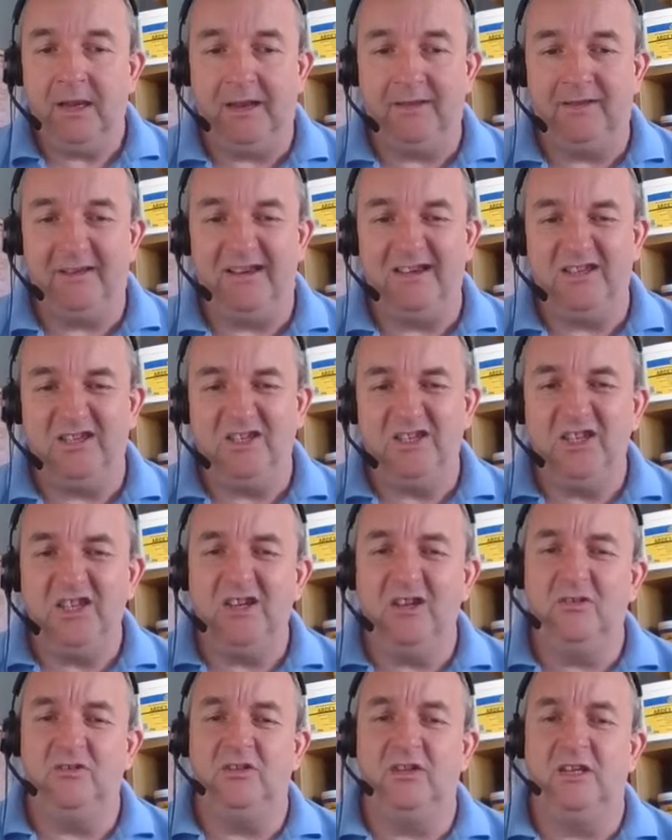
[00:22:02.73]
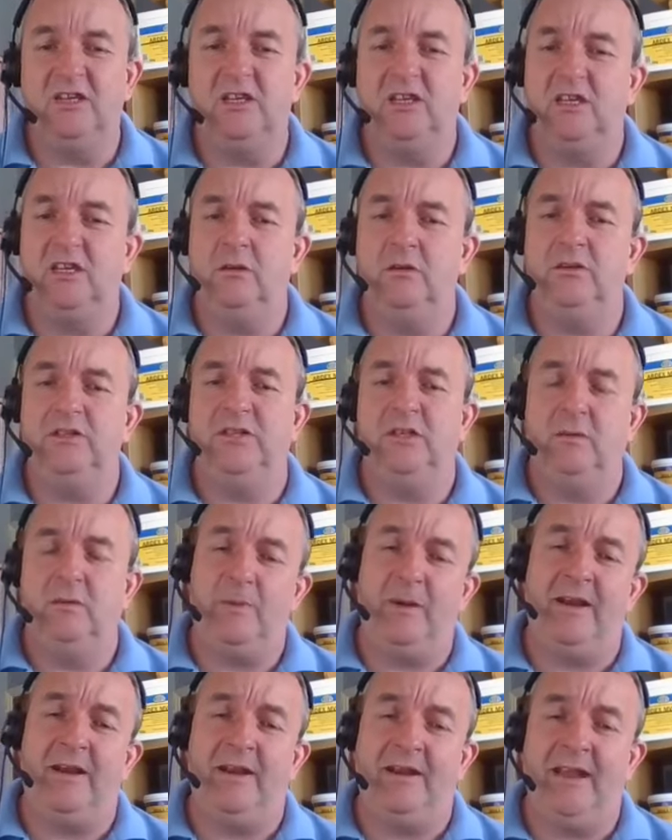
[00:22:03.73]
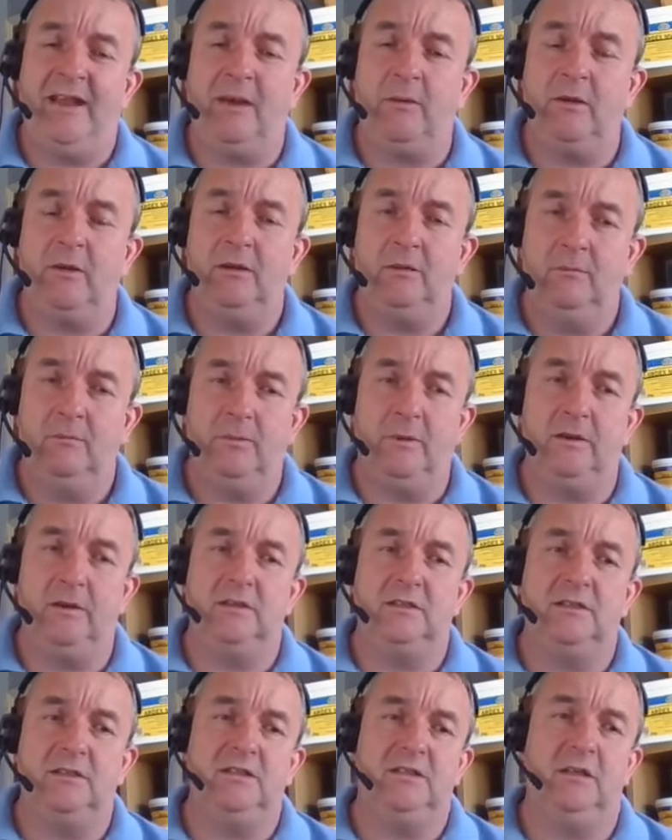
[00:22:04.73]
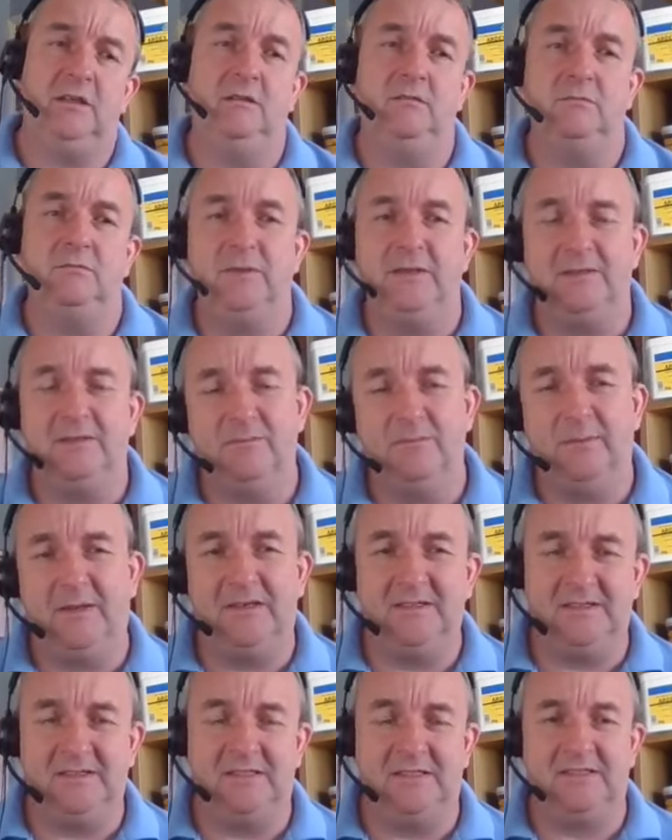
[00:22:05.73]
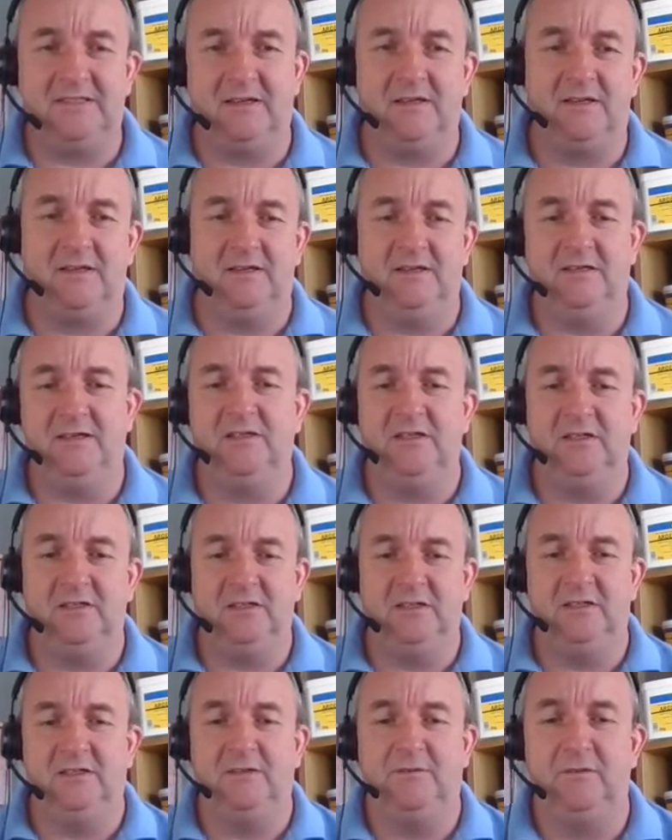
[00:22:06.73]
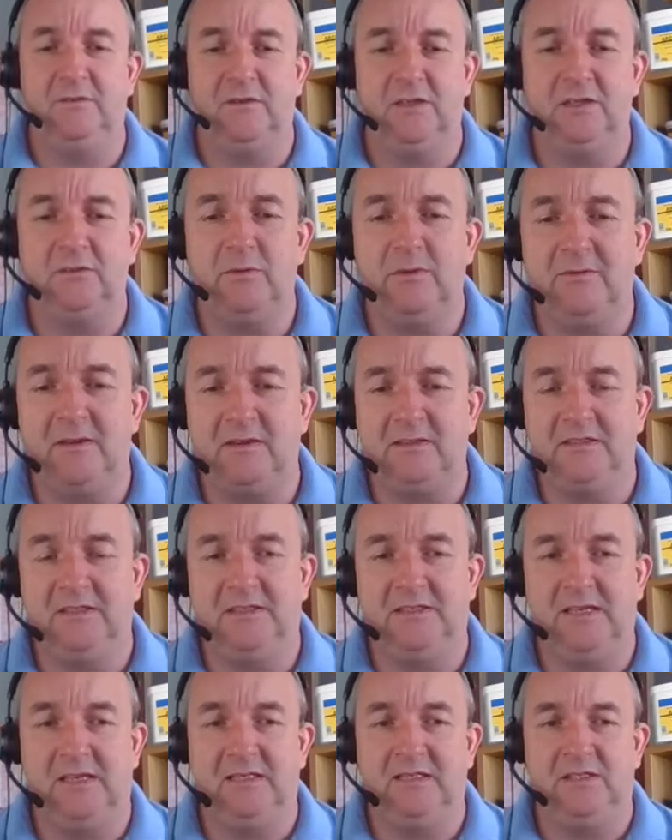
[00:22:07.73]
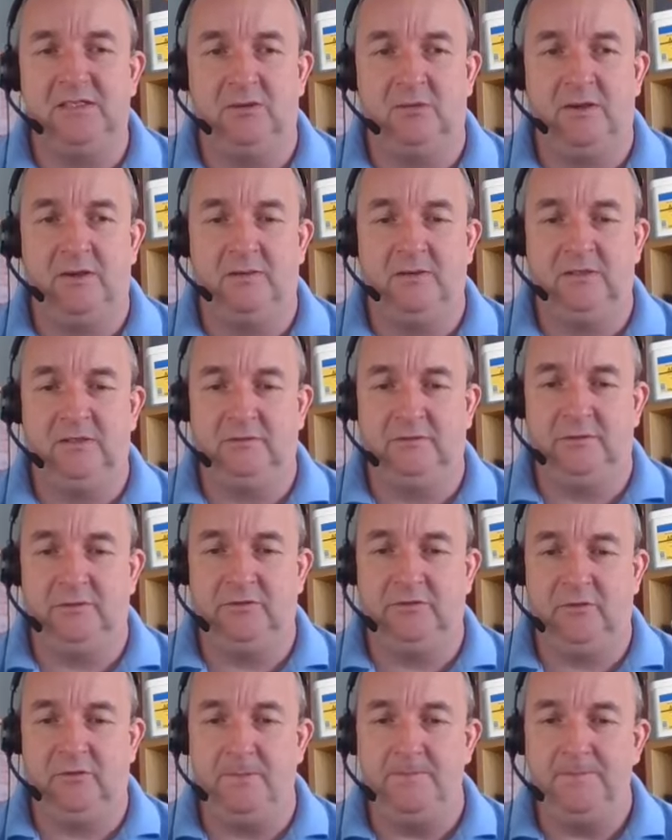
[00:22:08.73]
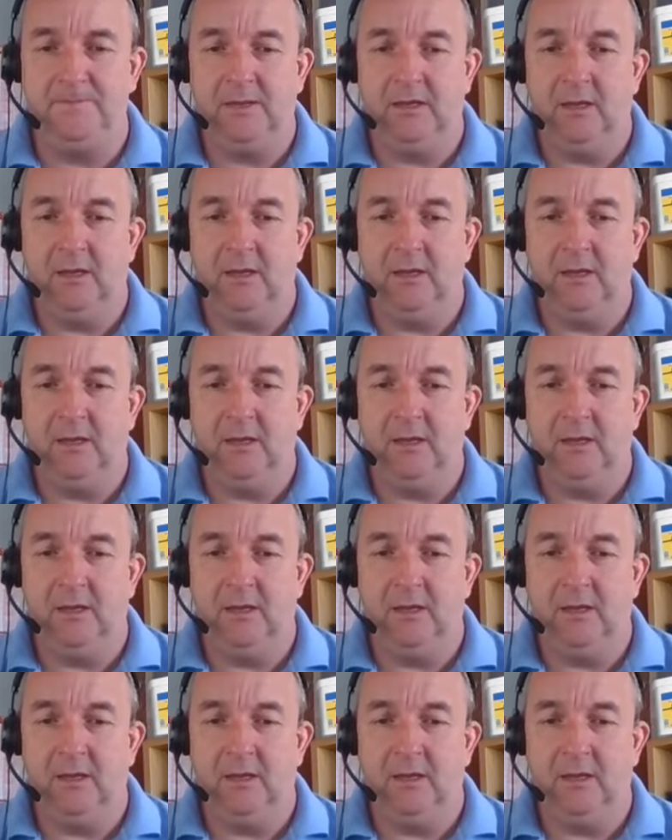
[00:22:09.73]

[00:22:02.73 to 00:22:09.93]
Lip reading: that usually cures in about an hour. But because of site conditions and different things, we've actually said 2 hours on the drum.